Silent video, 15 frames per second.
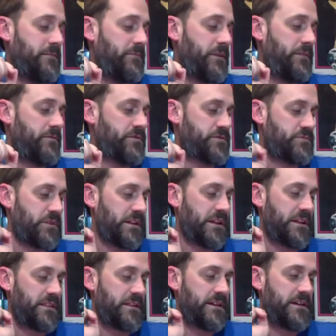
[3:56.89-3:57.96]
It was
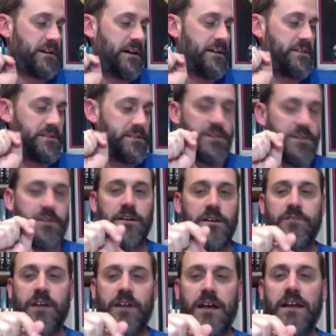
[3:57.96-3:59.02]
really a year
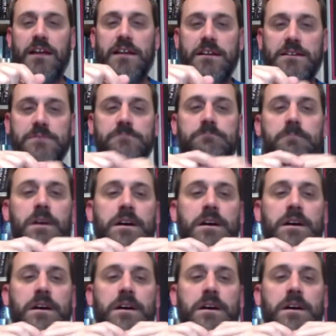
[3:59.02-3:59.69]
of kind of him